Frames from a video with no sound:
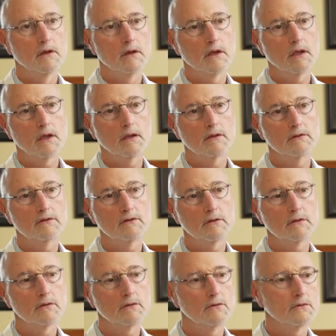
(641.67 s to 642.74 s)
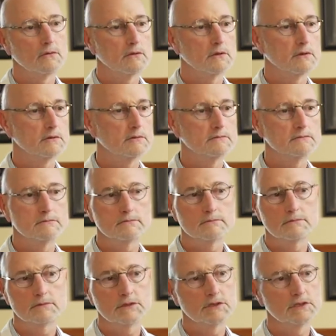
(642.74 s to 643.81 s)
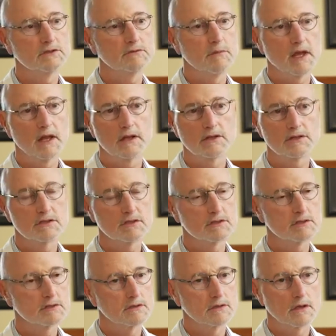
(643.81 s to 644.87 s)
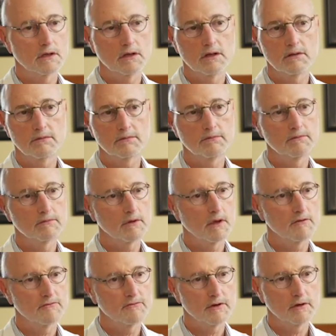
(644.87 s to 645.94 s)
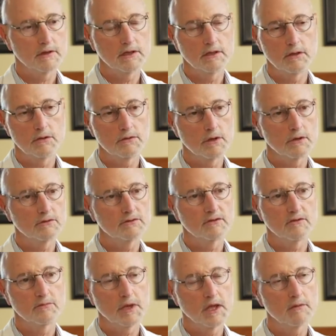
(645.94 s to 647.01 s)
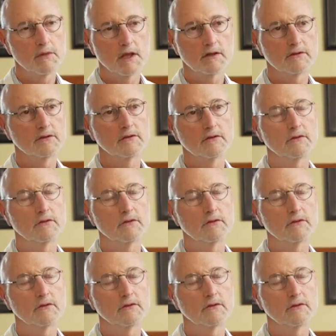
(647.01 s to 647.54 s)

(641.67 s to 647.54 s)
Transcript: And so she's managed on a fairly low dose of pain medicines